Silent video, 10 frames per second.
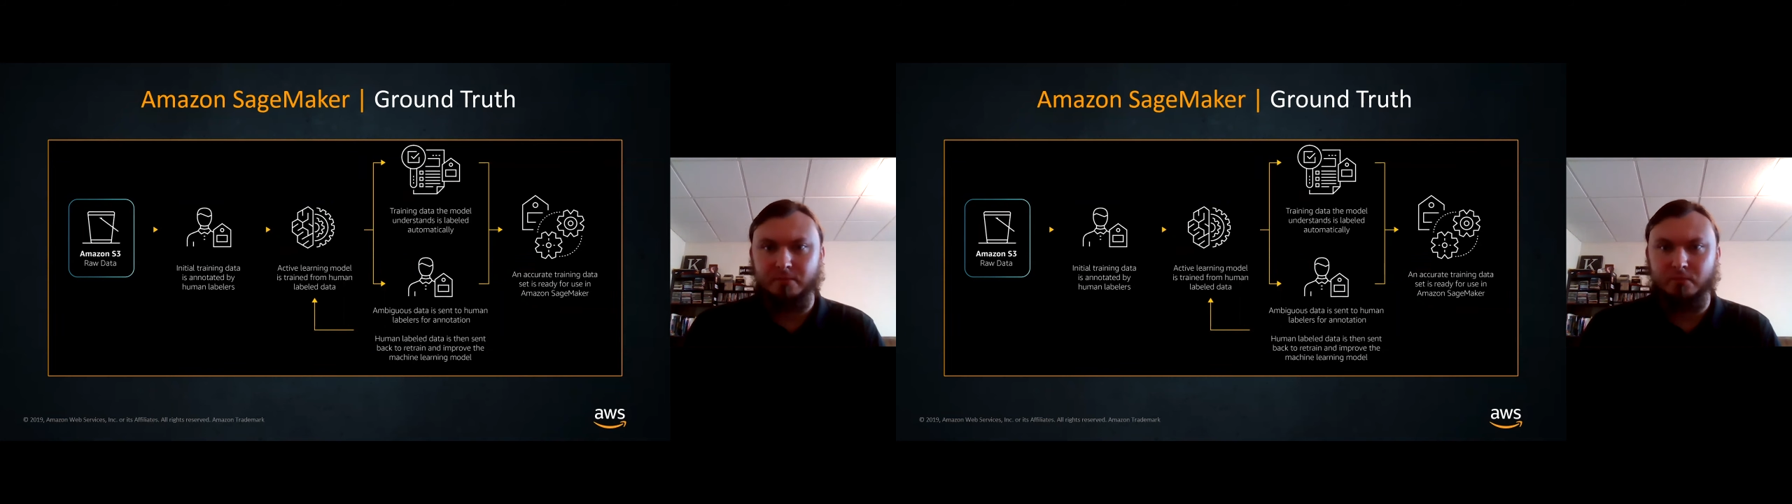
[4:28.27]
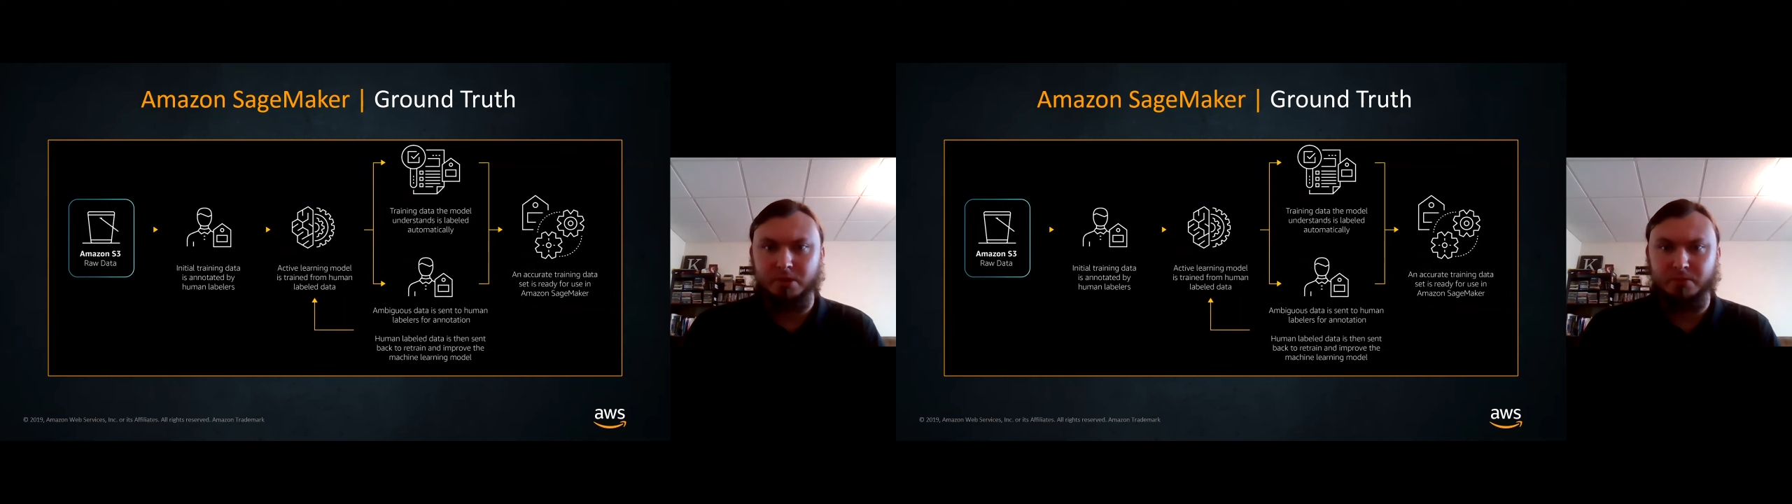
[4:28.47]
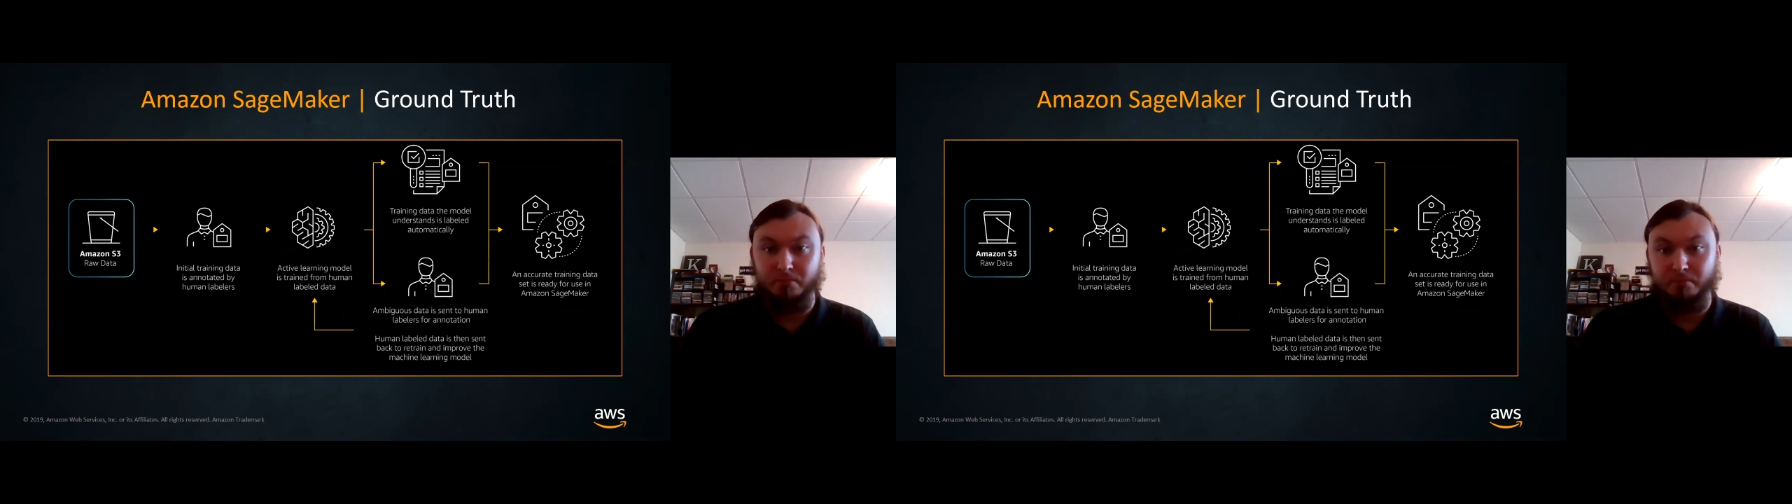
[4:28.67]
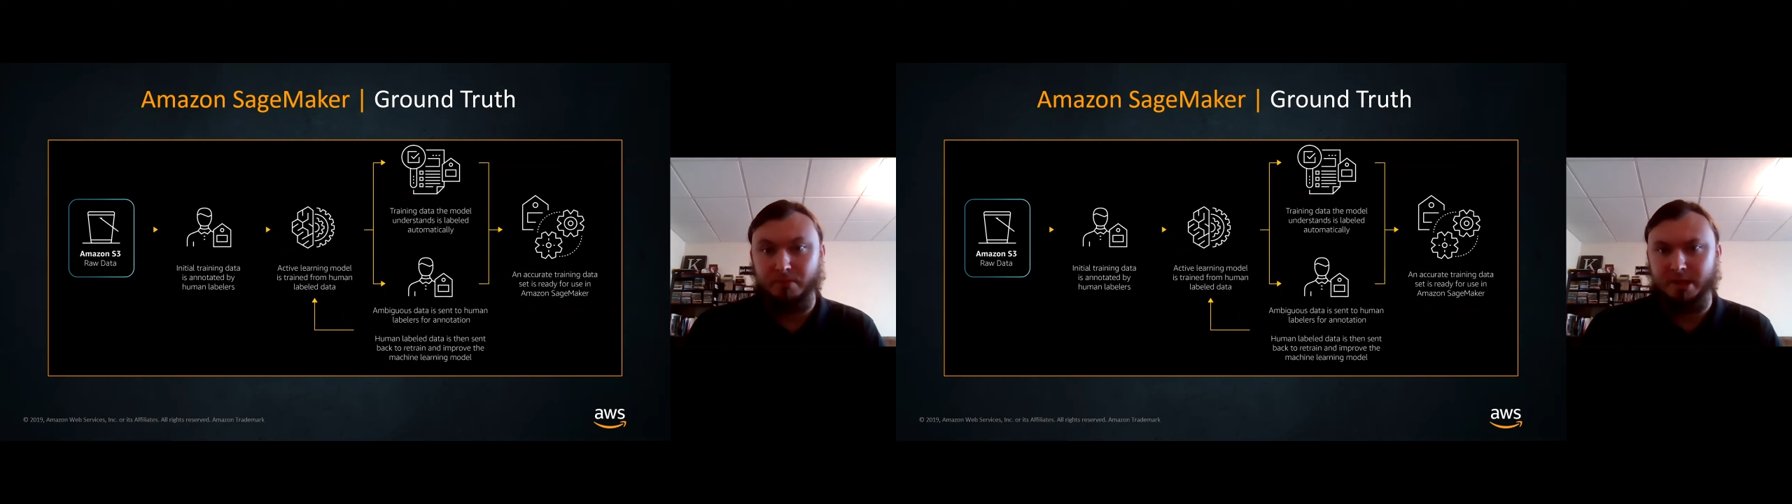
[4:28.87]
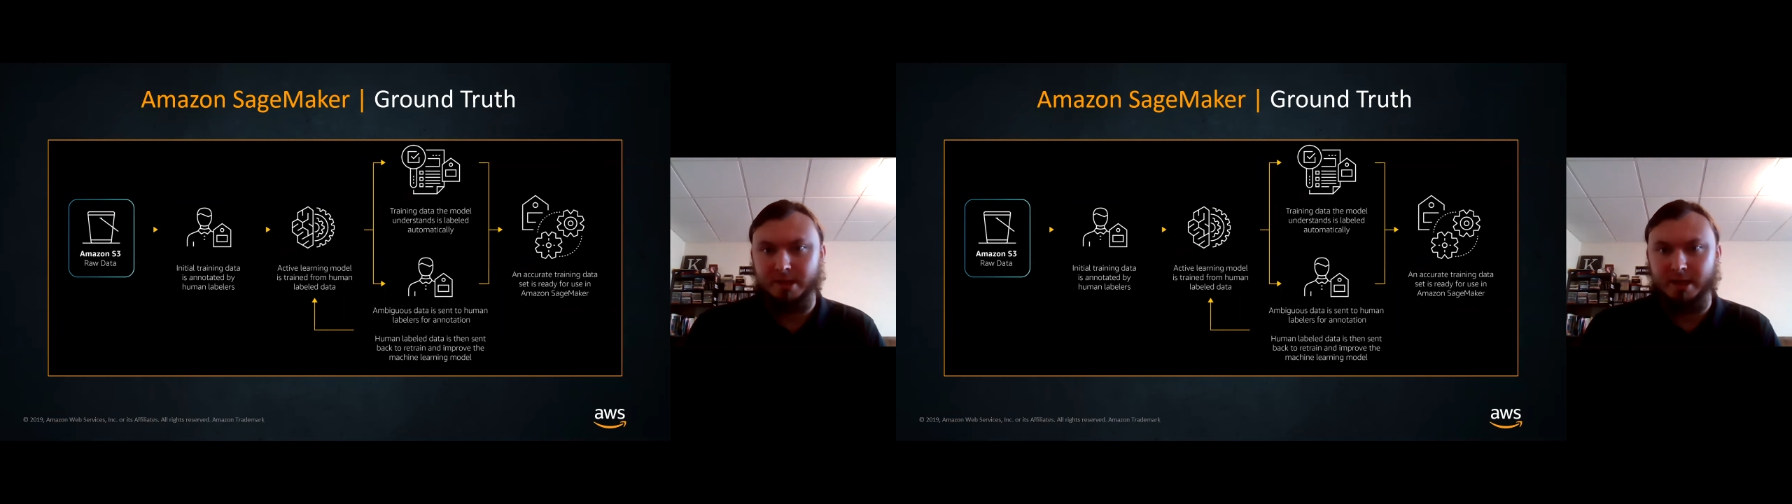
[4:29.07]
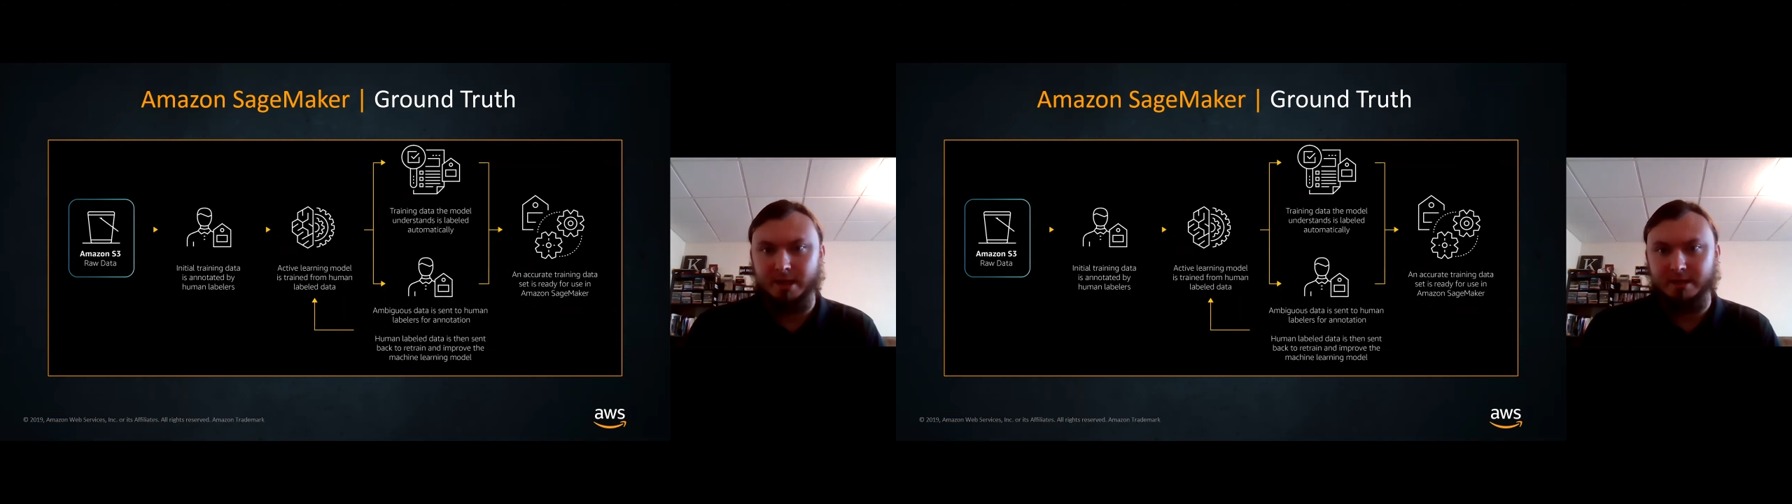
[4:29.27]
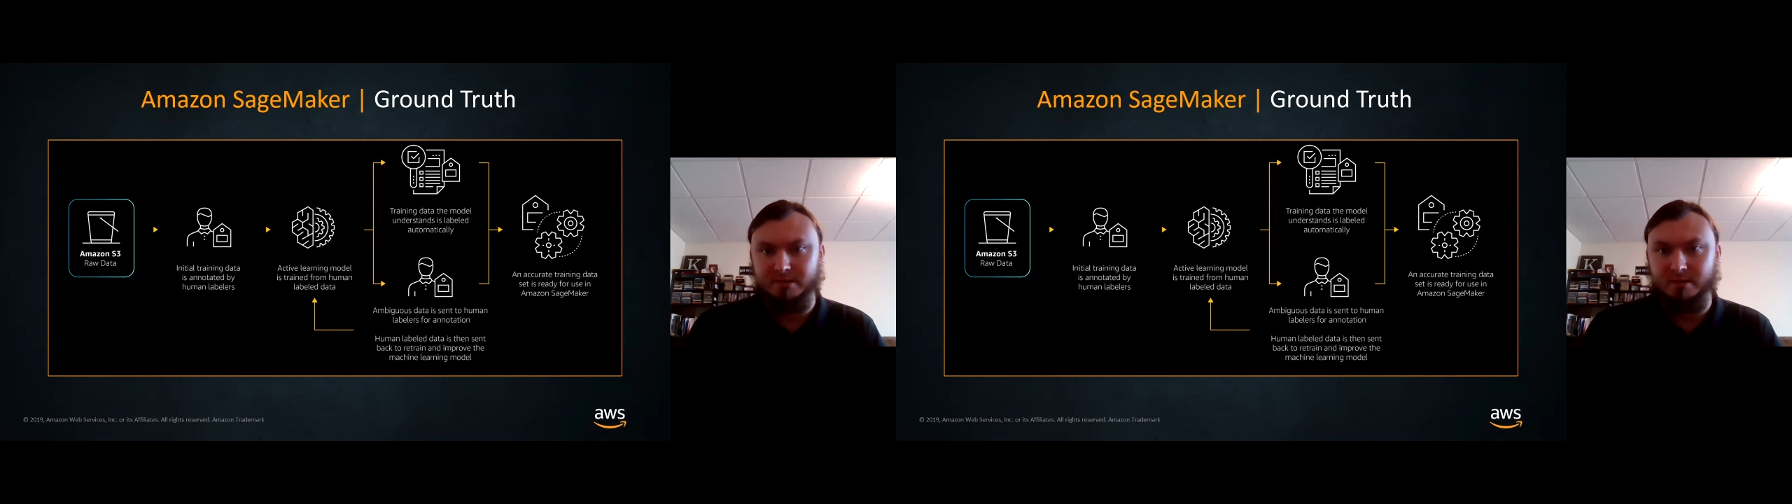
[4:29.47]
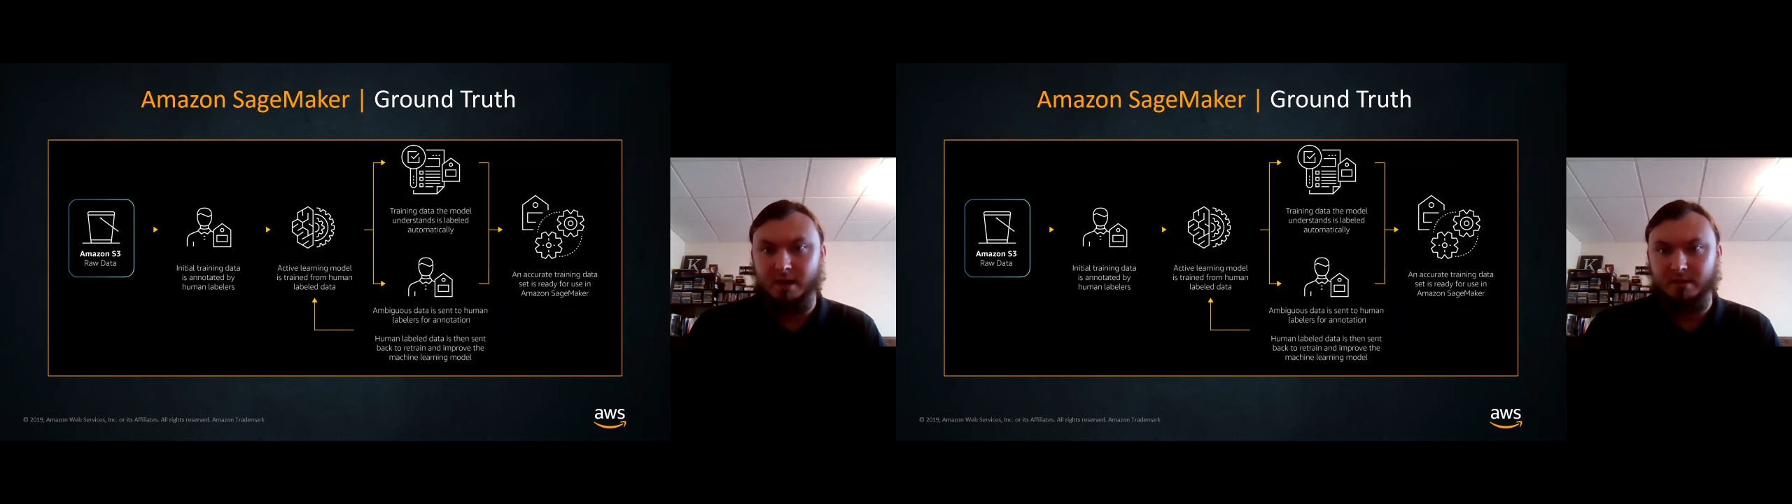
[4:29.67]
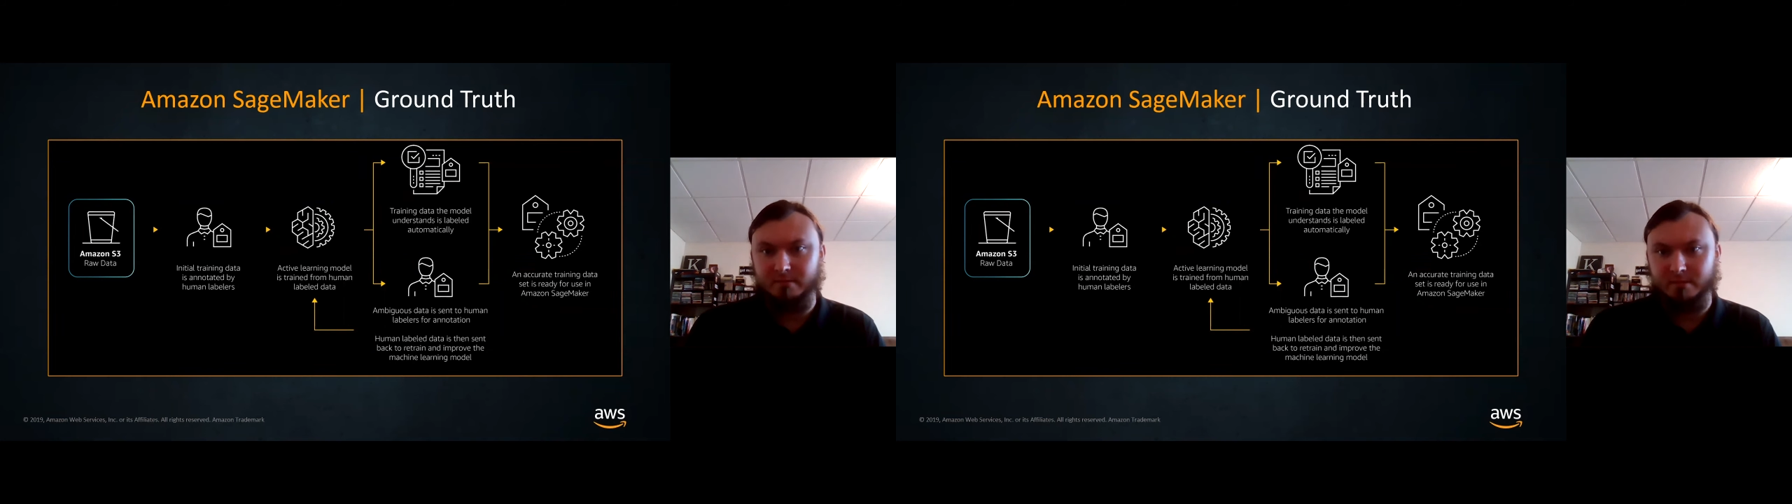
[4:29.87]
which meaning that it's not